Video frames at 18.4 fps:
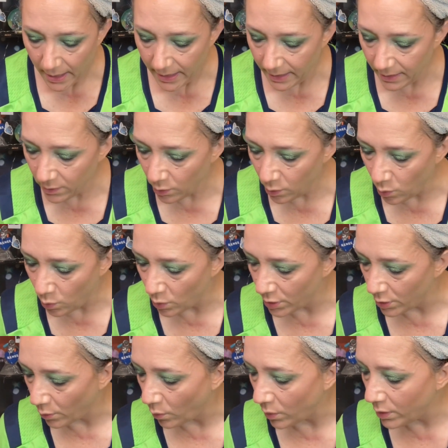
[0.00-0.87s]
Inner
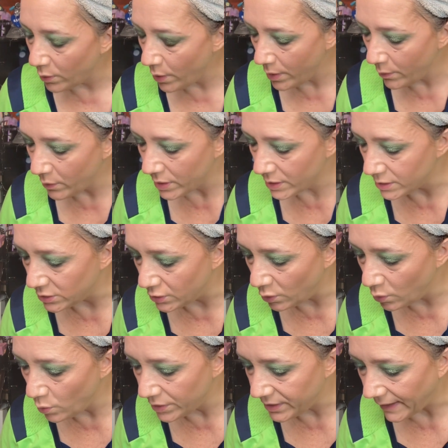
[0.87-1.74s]
corner, what do I want to
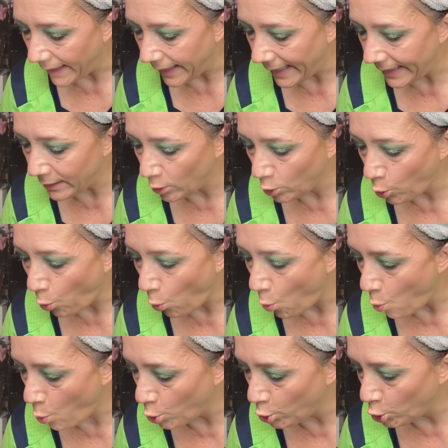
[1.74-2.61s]
do with the inner
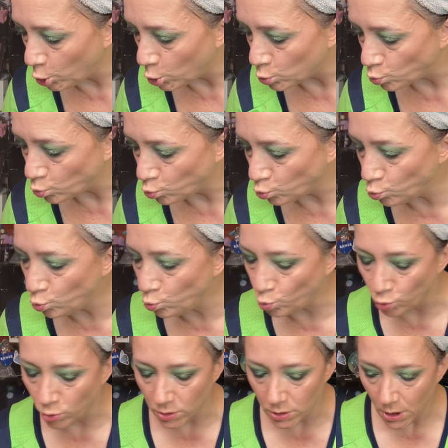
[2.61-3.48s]
corner?
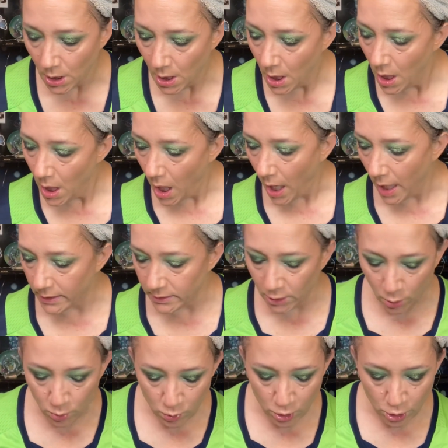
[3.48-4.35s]
Mm, I
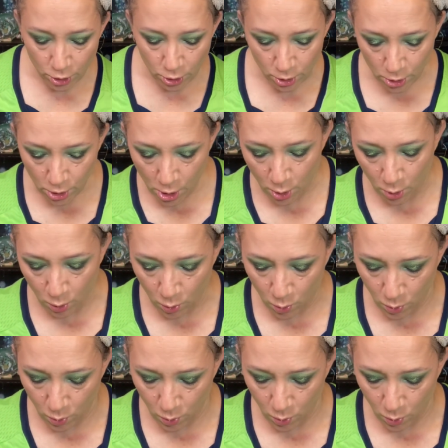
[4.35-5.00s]
don't know.